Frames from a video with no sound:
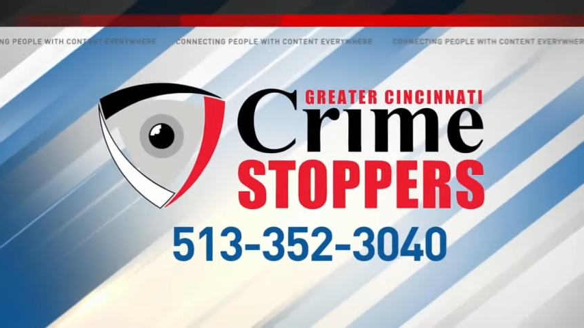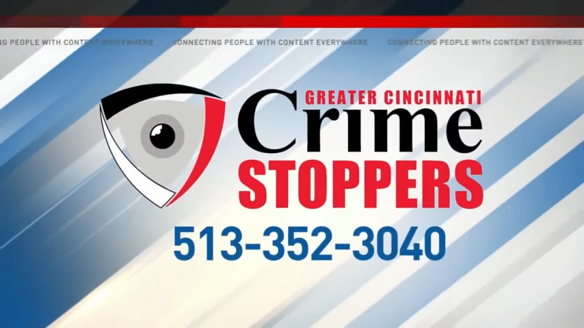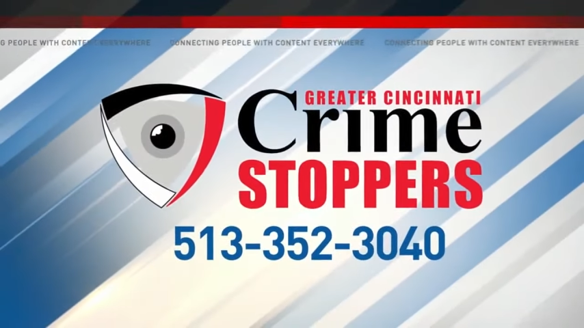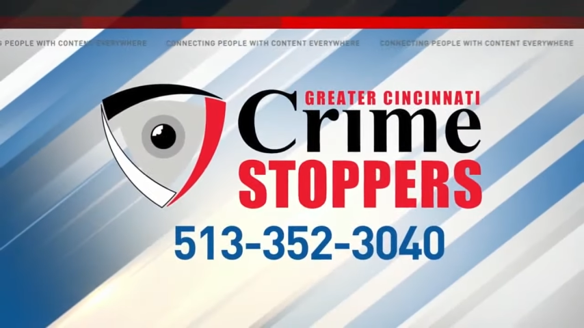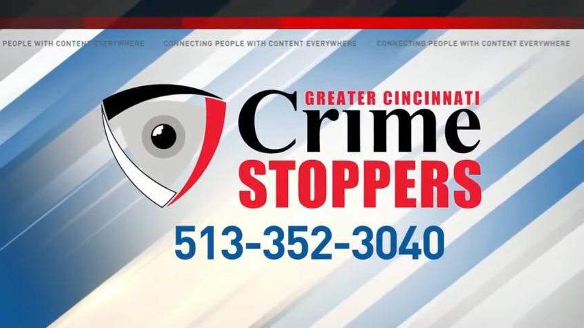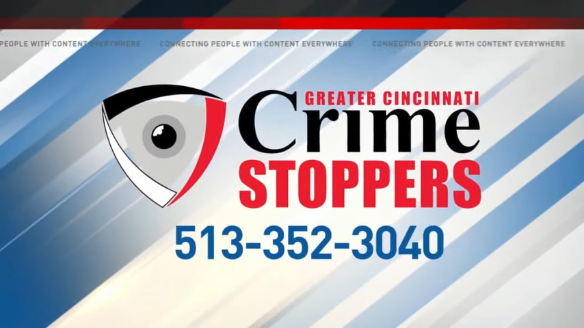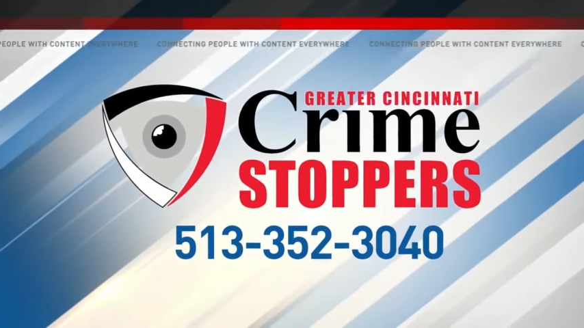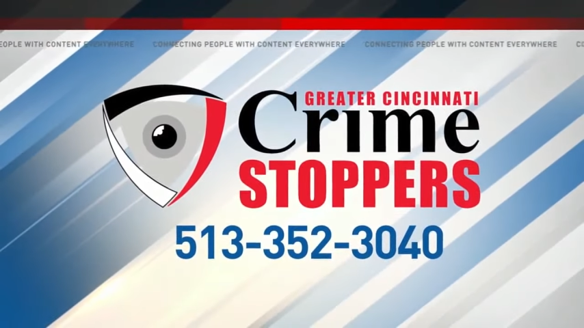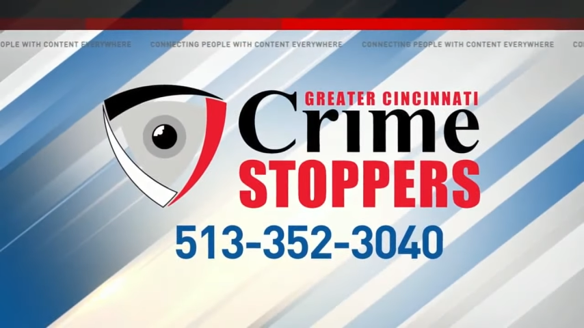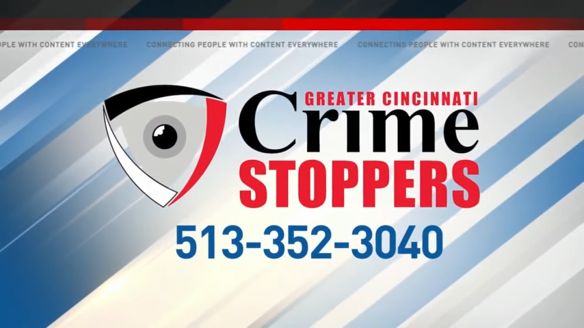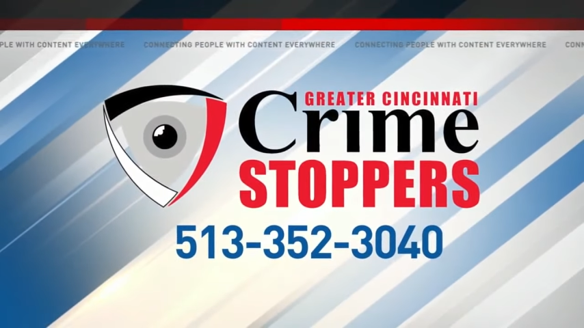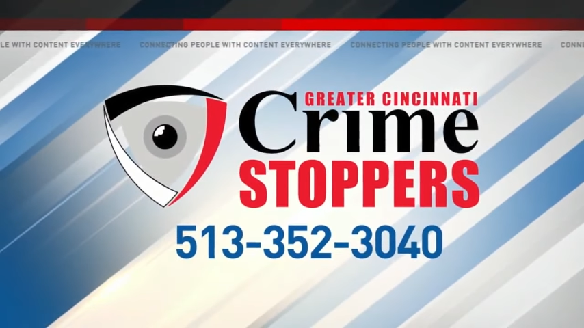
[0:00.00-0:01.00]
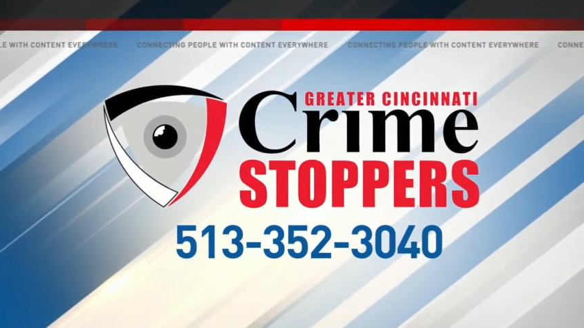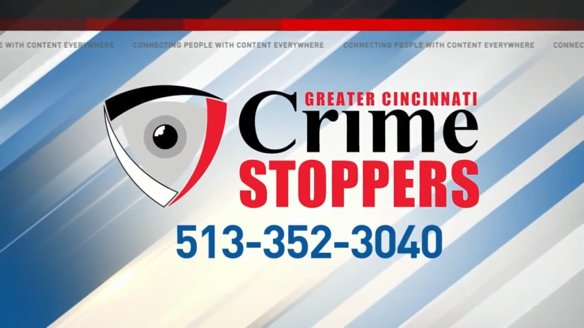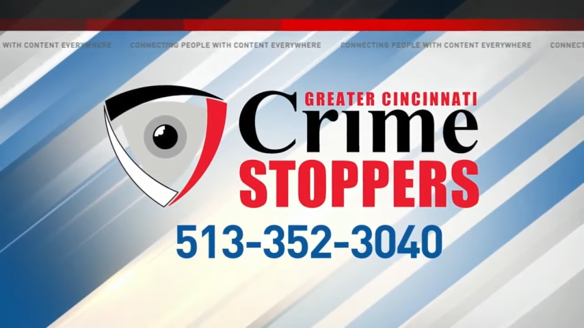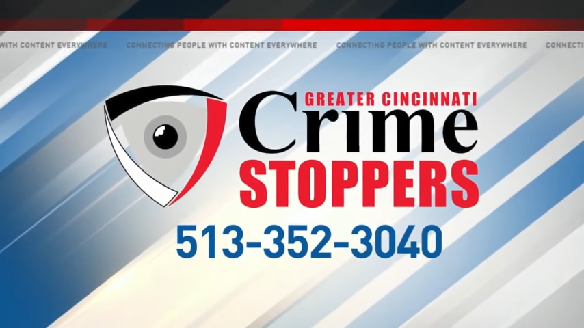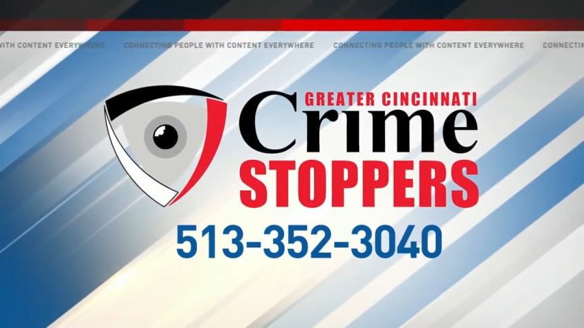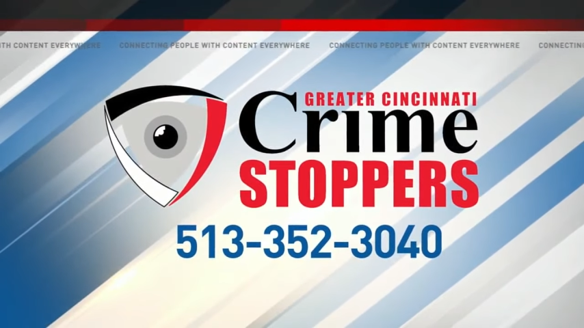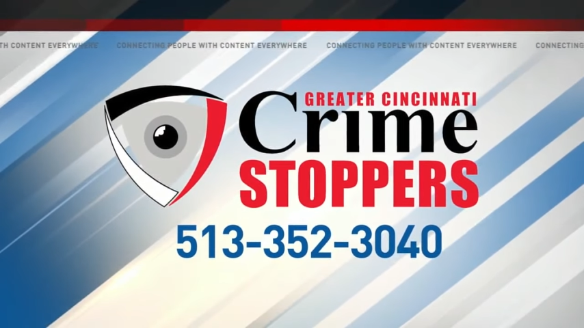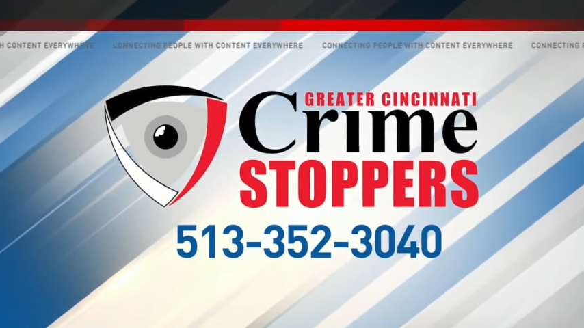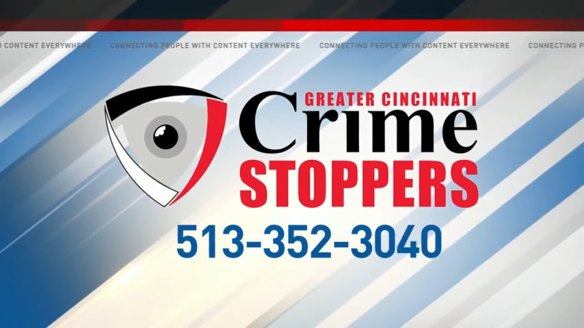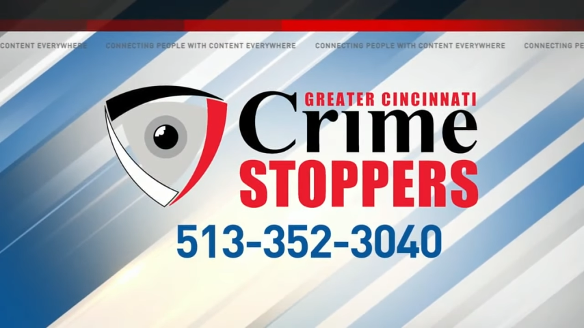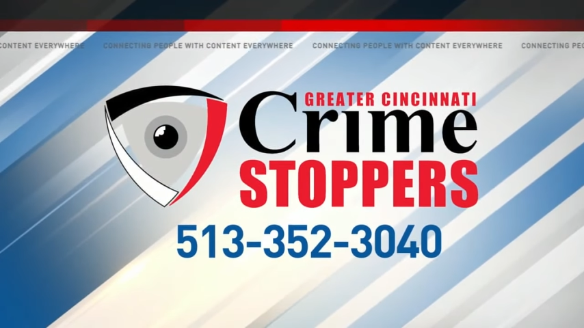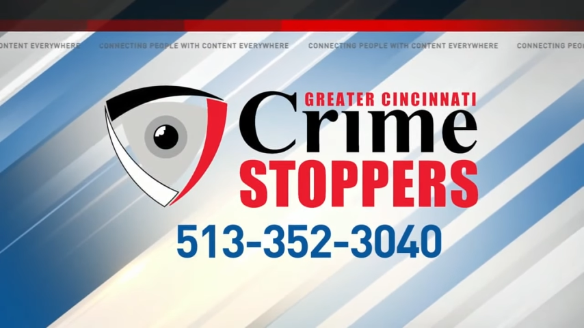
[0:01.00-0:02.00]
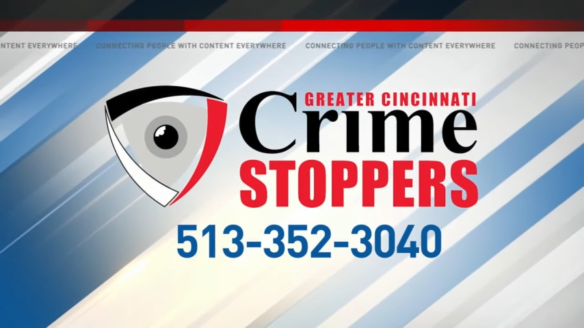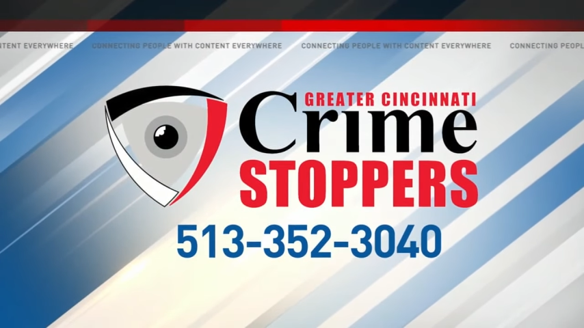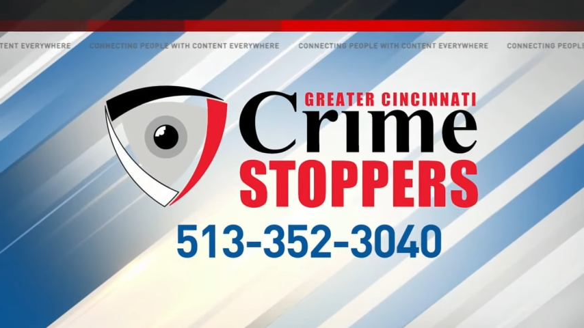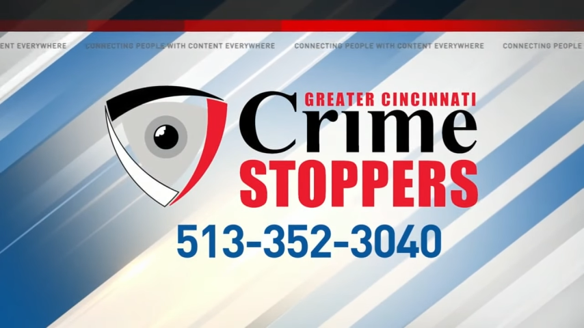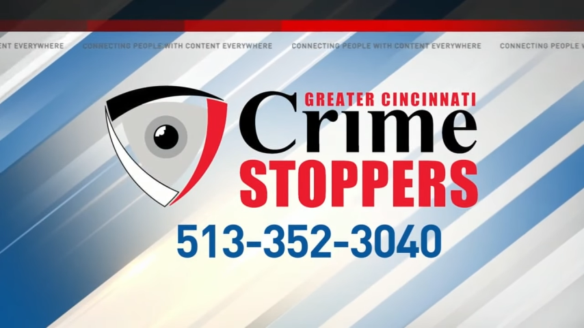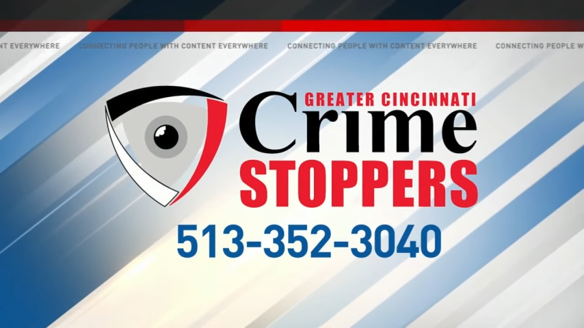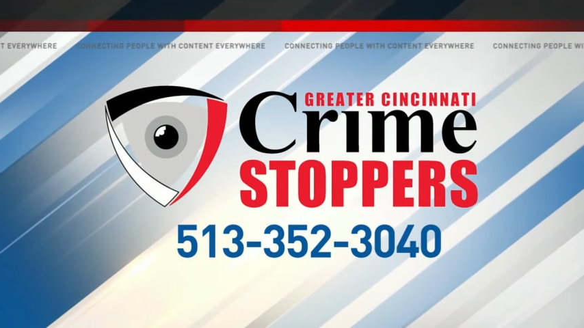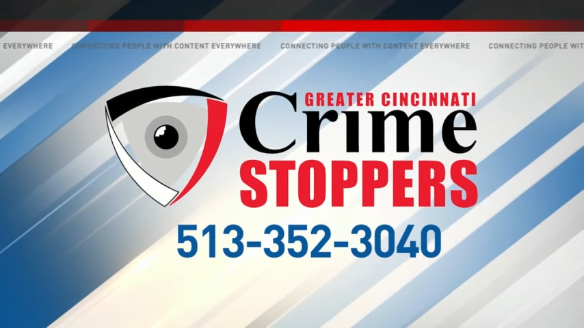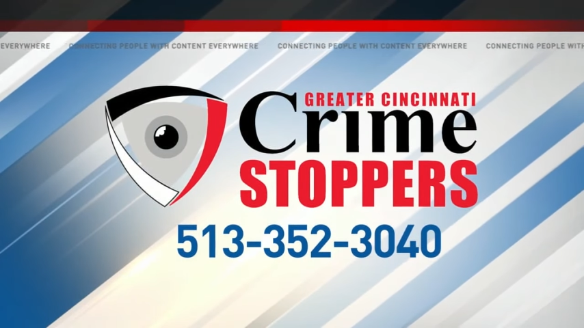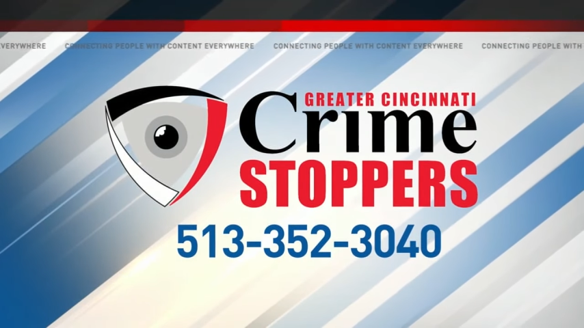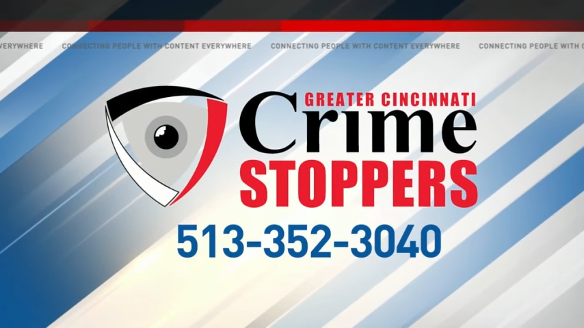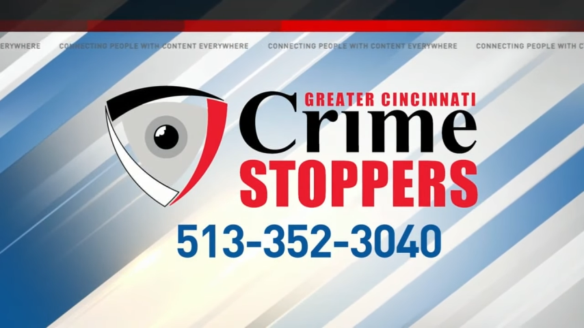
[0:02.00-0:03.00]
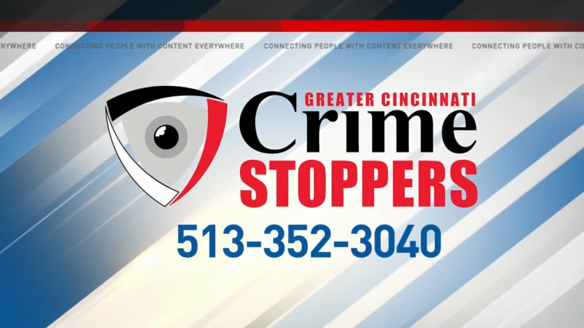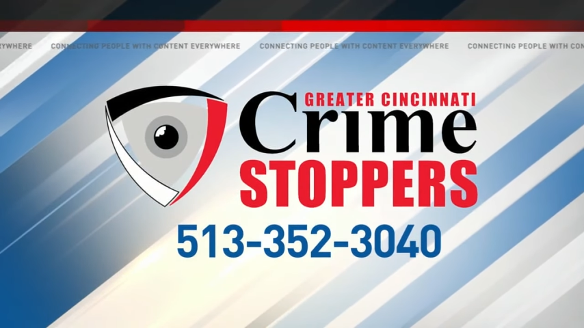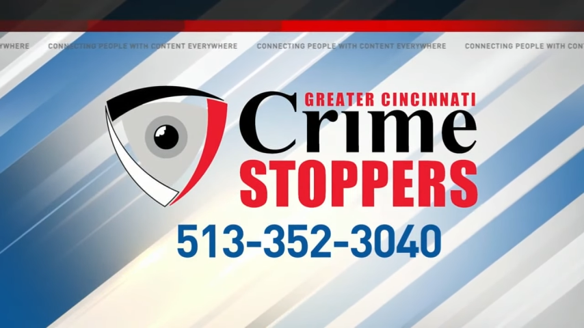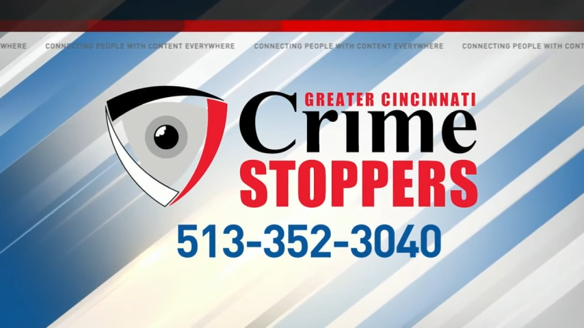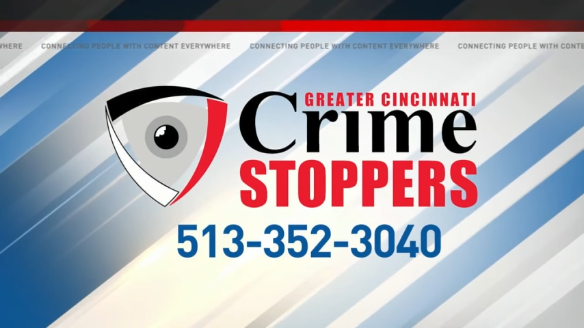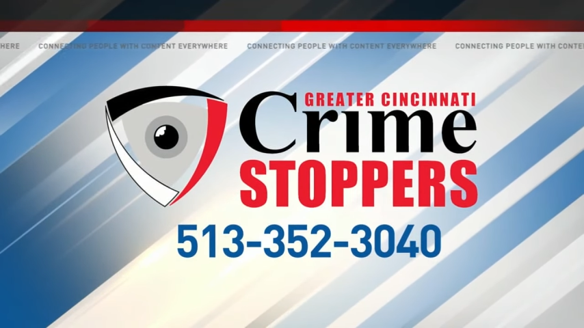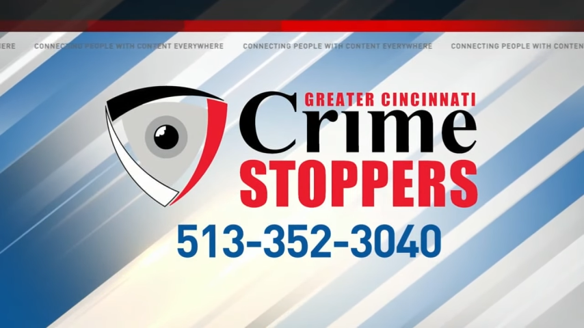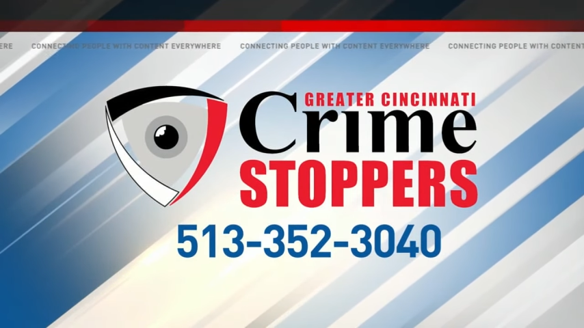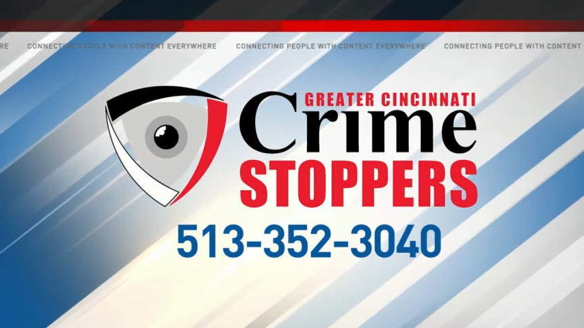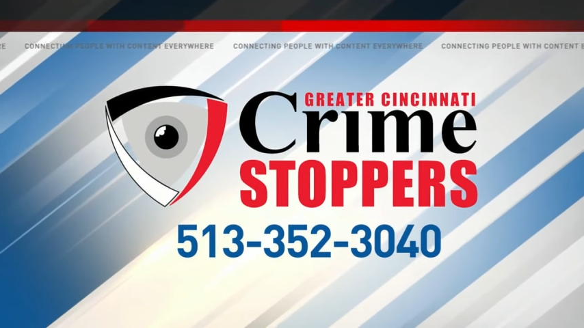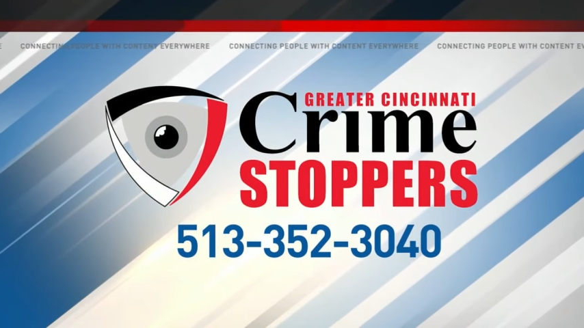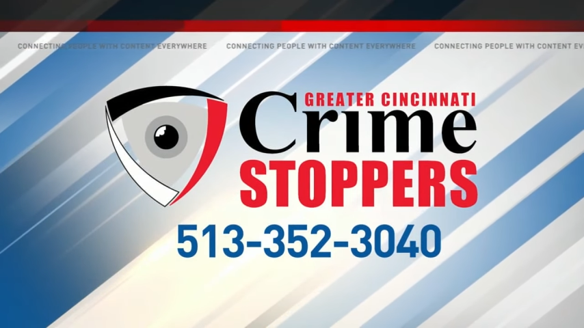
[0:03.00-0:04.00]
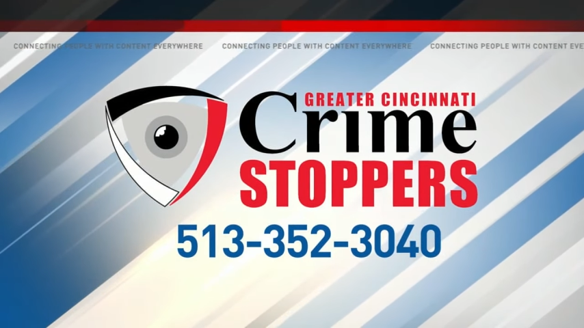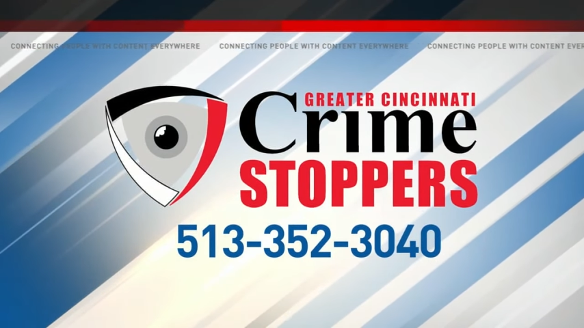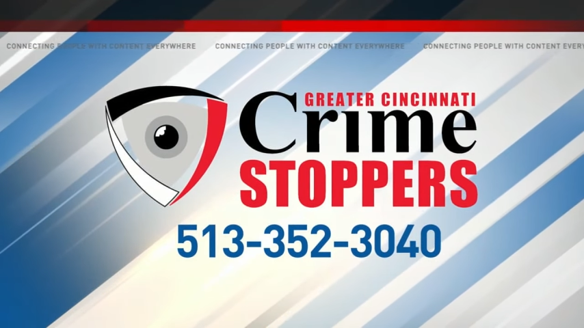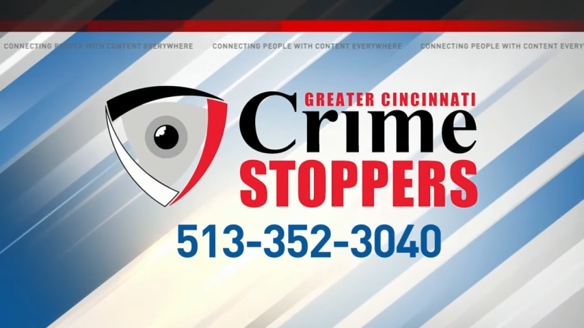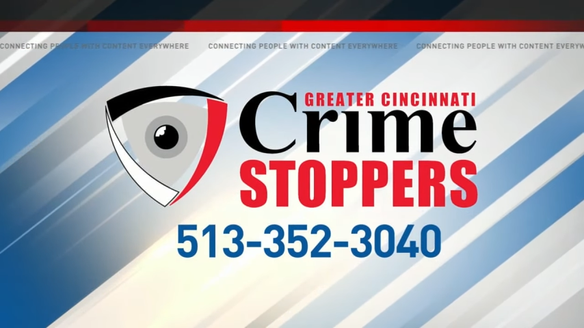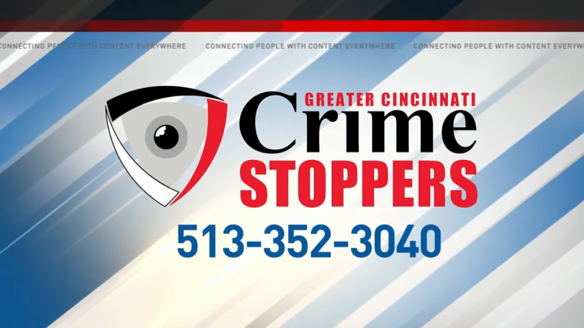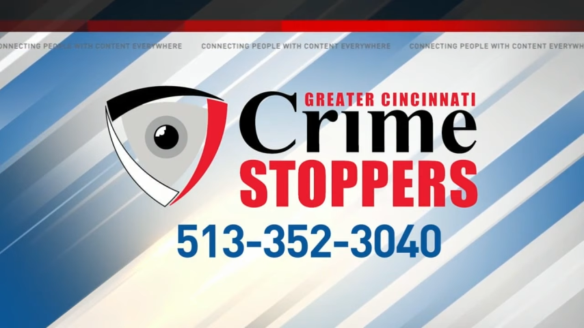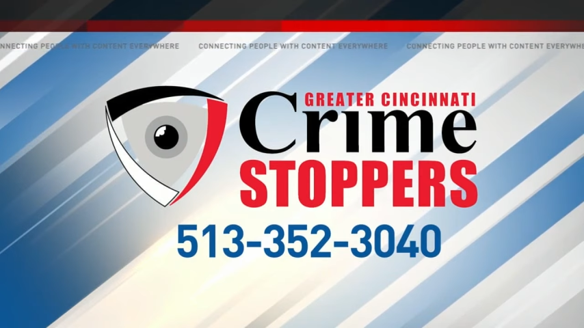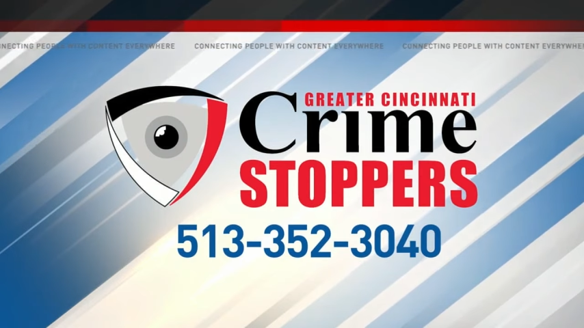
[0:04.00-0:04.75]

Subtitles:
No face is visible, so there are no lips to read.